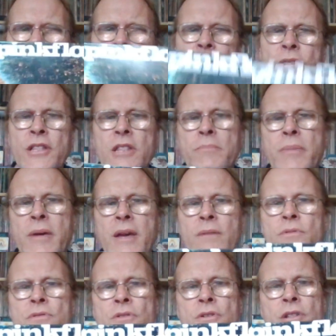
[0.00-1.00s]
didn't think the
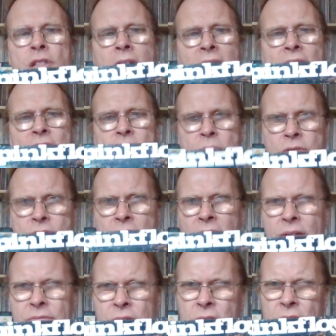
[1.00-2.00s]
band was going to last much
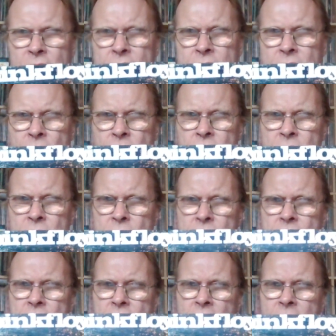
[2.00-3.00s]
after this. You know, this was
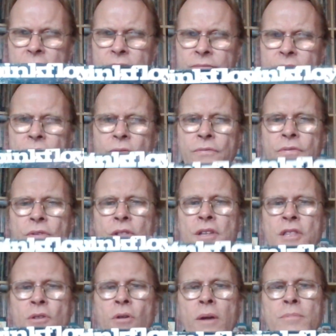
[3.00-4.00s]
just kind of
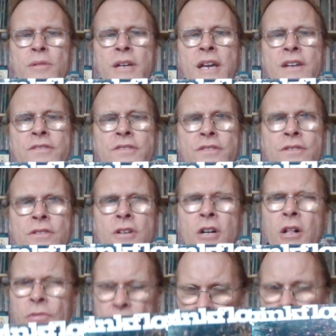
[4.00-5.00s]
fulfilling their obligations.
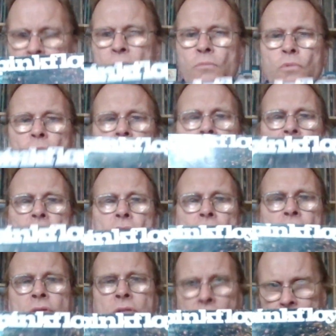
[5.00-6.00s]
There's some really
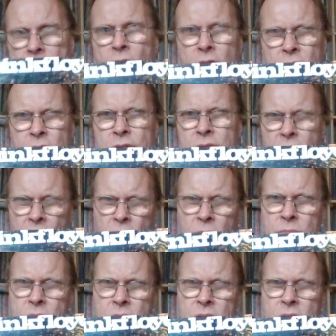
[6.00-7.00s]
good stuff on this, though.
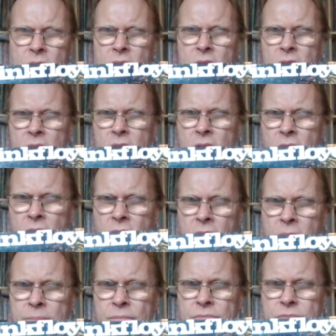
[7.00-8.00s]

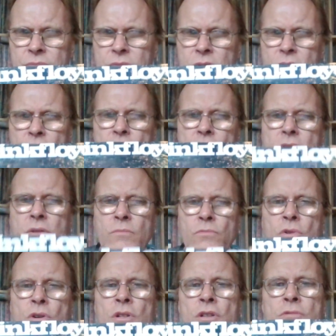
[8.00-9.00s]
Um, there's some
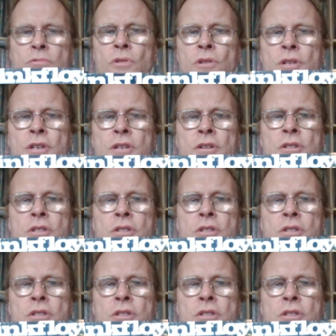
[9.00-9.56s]
really, really